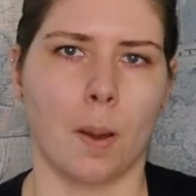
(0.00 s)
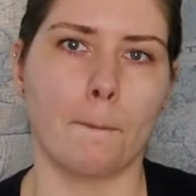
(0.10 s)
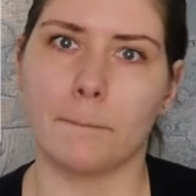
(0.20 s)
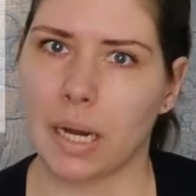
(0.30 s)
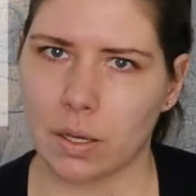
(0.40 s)

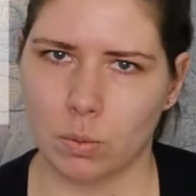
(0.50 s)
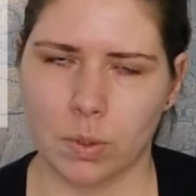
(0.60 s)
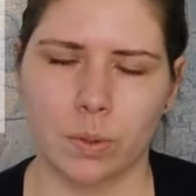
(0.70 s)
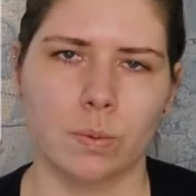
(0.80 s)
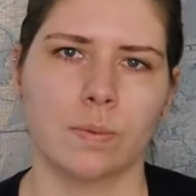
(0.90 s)
bite
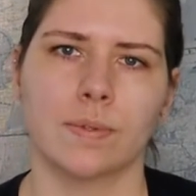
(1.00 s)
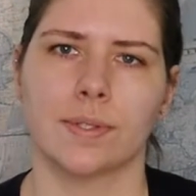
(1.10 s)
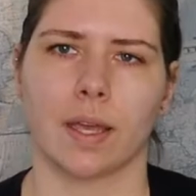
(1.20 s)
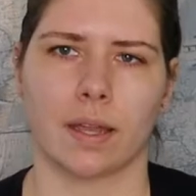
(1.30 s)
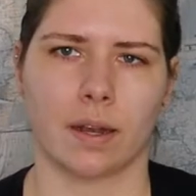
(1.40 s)

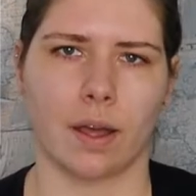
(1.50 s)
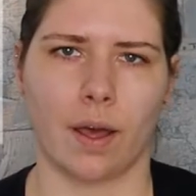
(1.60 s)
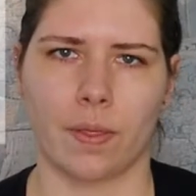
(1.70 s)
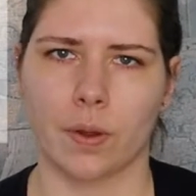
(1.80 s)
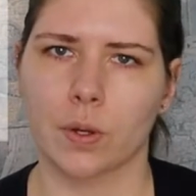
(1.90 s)
wounds and
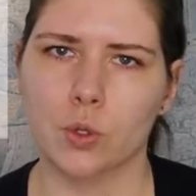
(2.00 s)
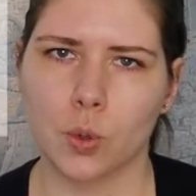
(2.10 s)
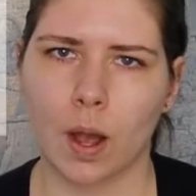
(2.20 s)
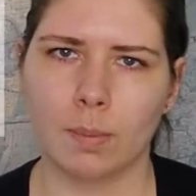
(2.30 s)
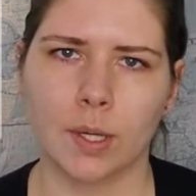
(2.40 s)
other
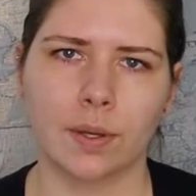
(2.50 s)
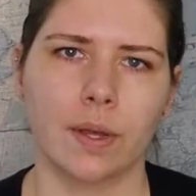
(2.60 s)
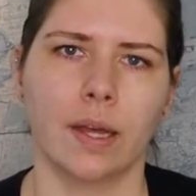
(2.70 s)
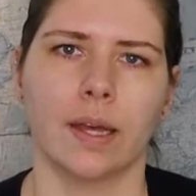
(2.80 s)
trauma.